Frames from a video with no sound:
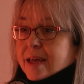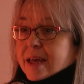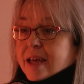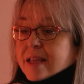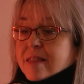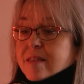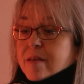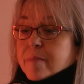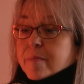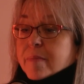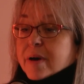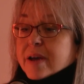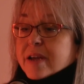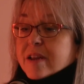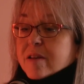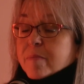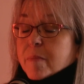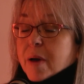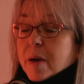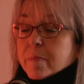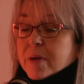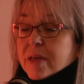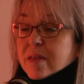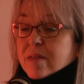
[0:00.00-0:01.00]
It's a mind
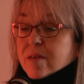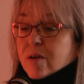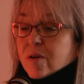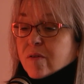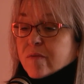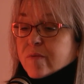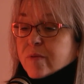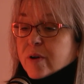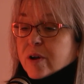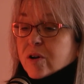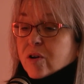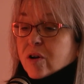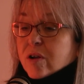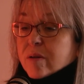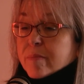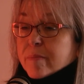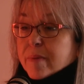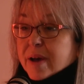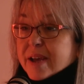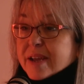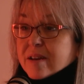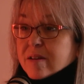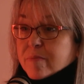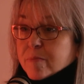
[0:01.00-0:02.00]
mapping software called
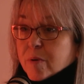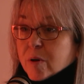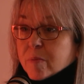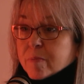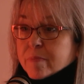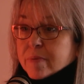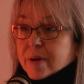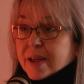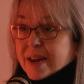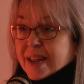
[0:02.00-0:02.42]
Mind Mup, and